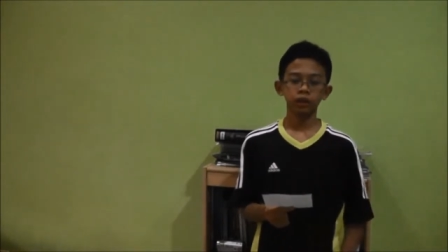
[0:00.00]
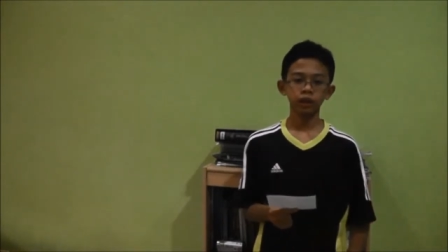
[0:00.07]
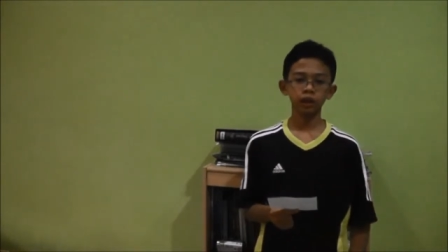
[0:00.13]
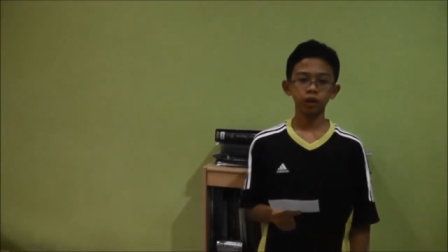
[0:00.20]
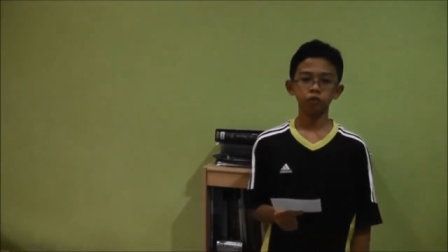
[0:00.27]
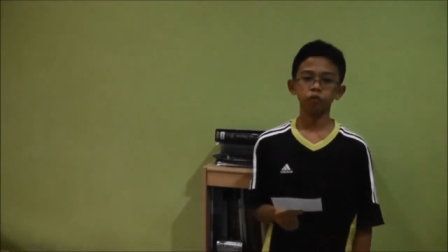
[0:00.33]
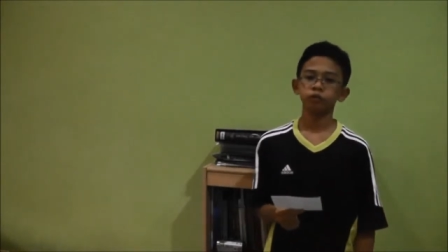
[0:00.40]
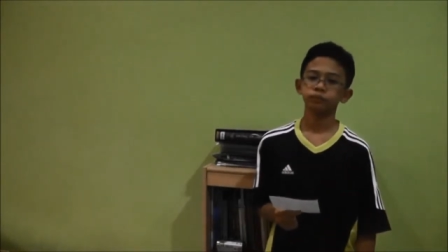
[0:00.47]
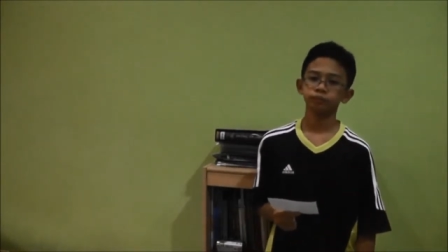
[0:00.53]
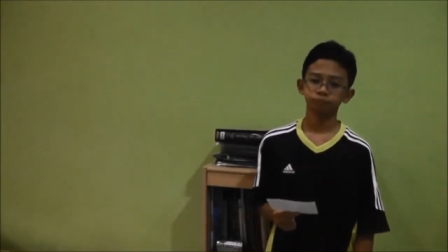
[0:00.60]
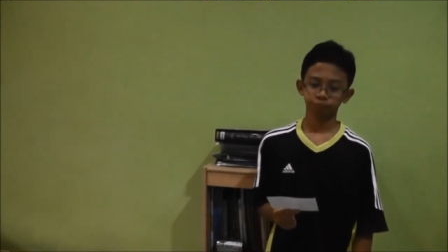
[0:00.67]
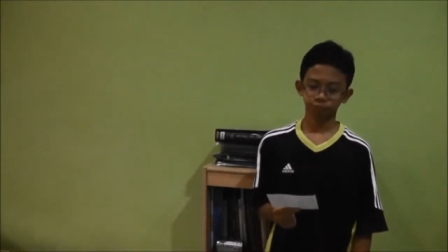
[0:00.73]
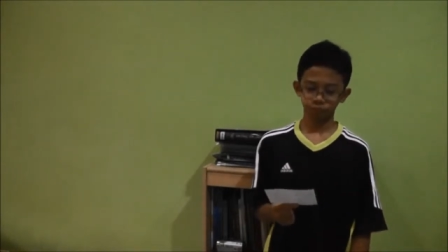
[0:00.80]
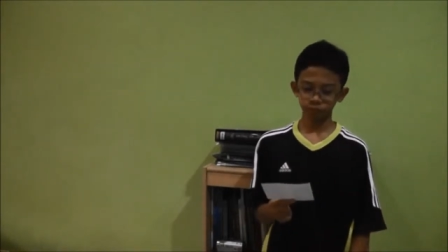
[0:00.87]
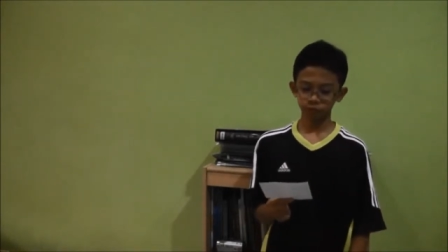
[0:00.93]
Now,
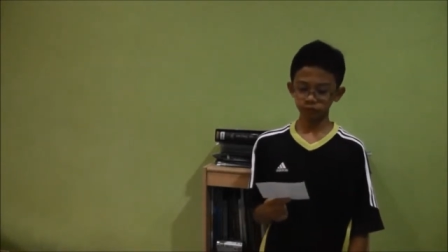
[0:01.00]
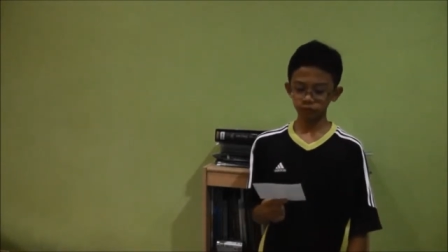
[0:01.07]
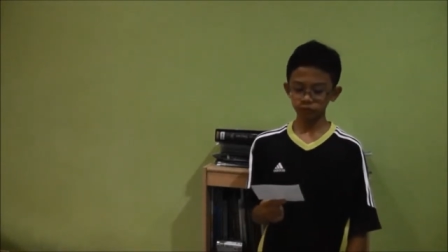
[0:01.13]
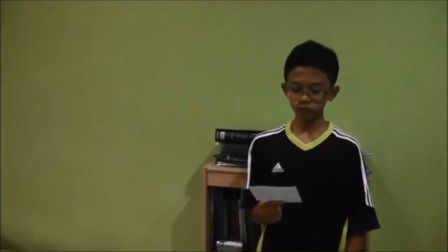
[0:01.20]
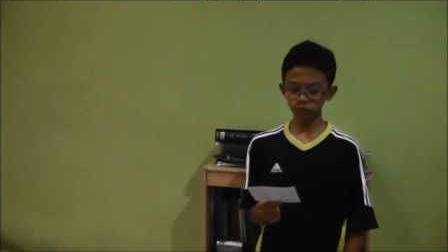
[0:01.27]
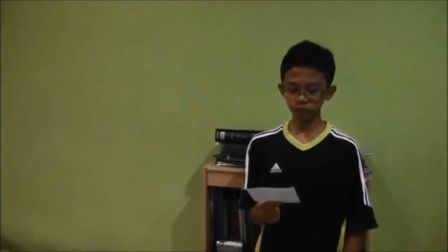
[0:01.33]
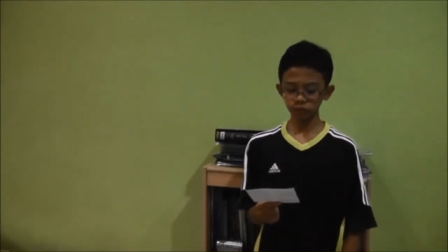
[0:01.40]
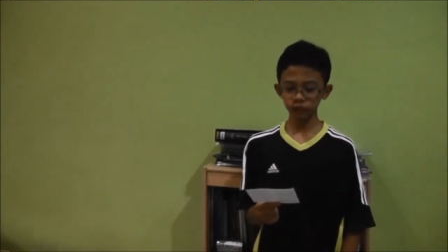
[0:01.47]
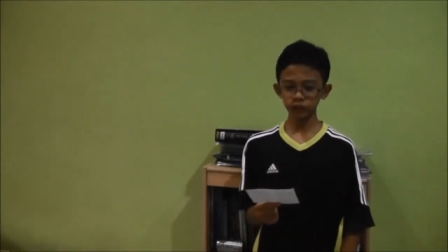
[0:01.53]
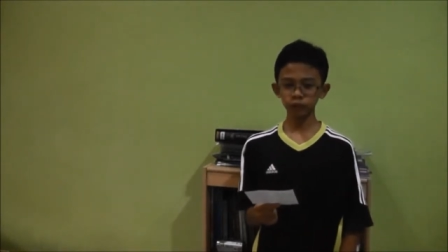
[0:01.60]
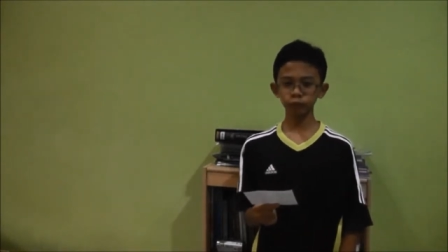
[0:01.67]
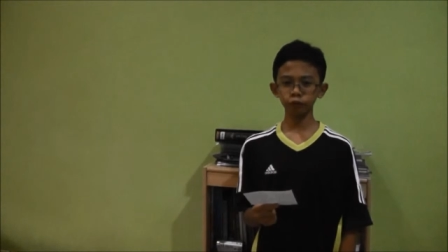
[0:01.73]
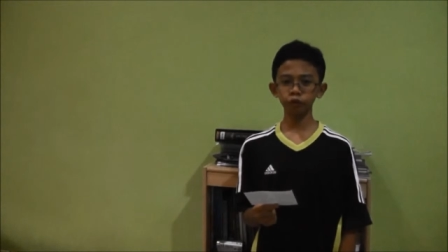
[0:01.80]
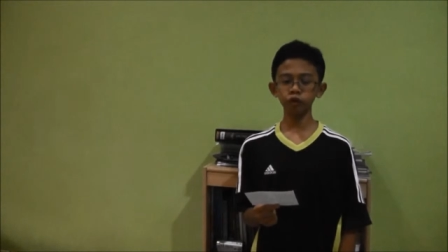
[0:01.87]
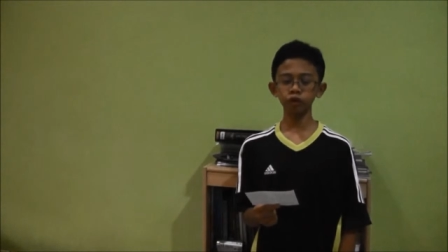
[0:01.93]

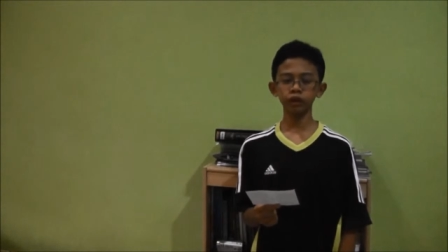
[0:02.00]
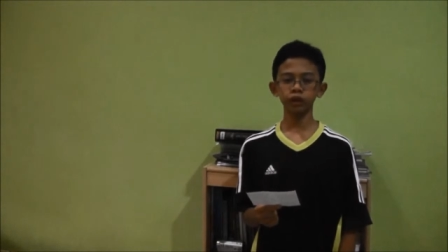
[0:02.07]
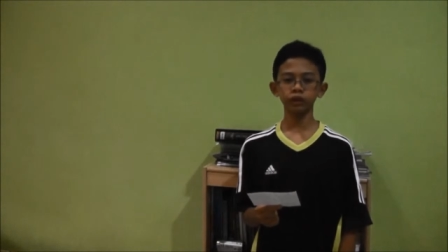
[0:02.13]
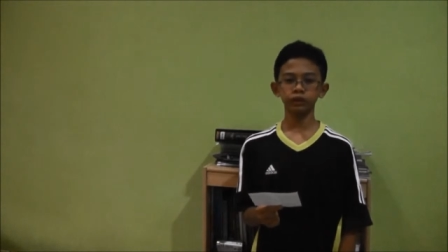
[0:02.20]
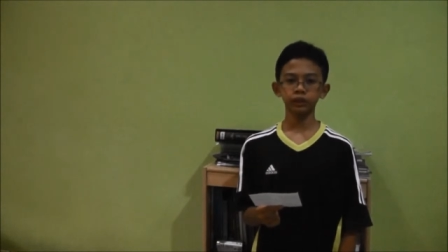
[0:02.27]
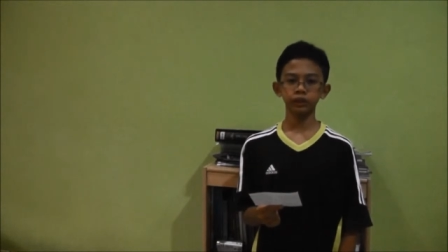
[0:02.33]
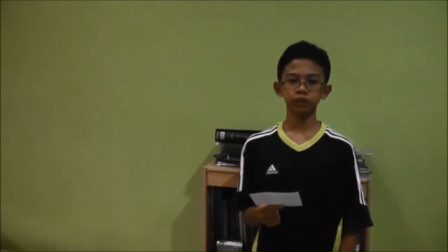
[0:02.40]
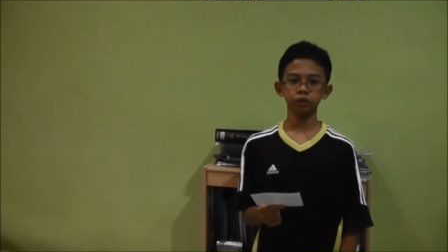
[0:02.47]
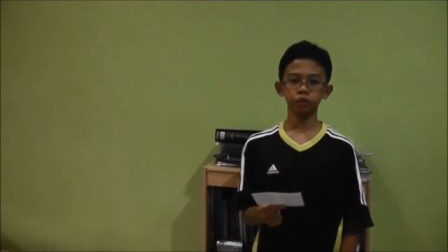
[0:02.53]
if you look at the